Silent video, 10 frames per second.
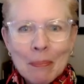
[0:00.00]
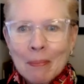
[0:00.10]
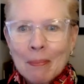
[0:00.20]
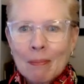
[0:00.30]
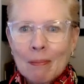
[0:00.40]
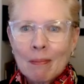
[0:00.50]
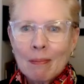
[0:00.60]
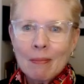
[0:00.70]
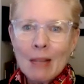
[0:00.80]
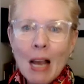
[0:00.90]

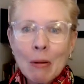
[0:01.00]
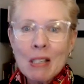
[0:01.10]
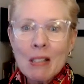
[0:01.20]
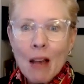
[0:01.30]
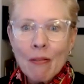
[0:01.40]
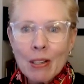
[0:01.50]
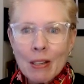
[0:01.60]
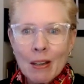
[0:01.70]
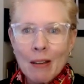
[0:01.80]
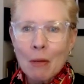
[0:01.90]
Now it's
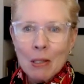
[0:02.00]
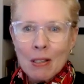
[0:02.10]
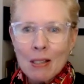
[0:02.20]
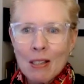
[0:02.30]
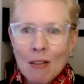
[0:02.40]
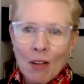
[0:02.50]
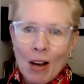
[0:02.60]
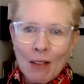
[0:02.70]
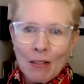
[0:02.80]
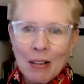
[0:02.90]
70 or 65.